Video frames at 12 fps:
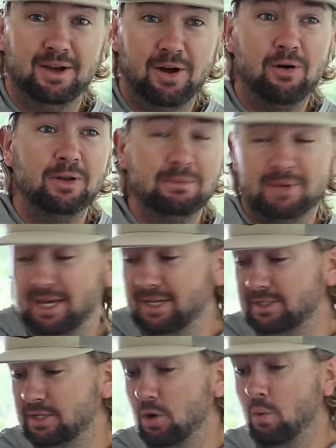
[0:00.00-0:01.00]
Yeah, all them
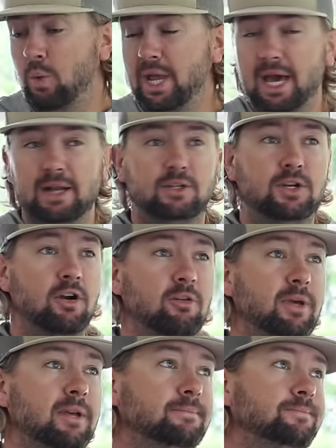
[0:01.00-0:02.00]
days. We had a
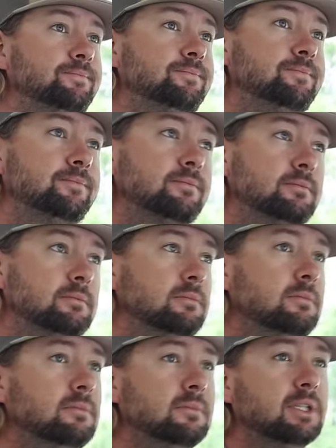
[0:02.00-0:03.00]
tournament.
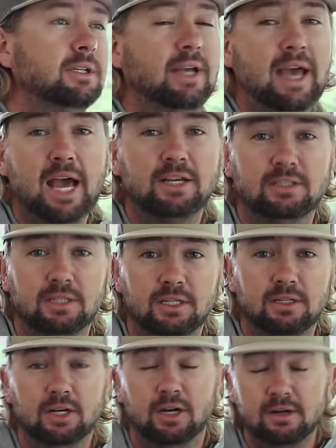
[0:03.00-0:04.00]

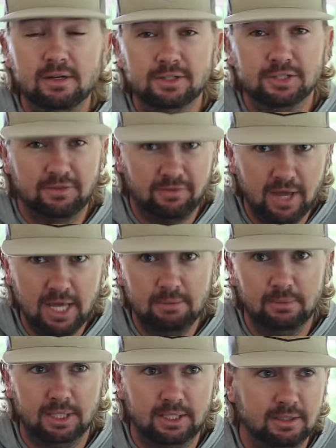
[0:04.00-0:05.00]
Actually, Hunter's
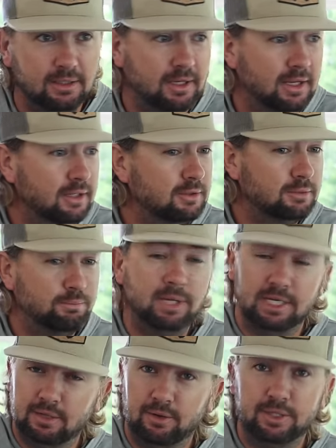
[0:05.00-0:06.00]
family
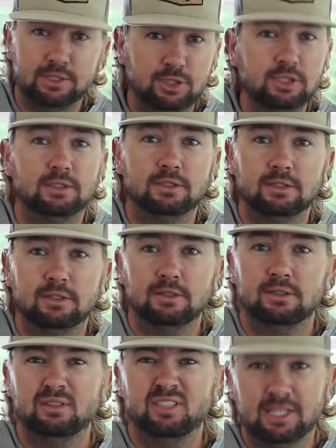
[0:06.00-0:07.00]
been talking junk,
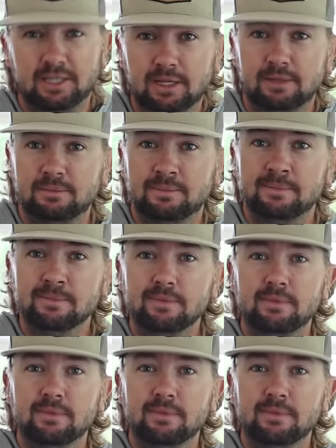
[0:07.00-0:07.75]
didn't they?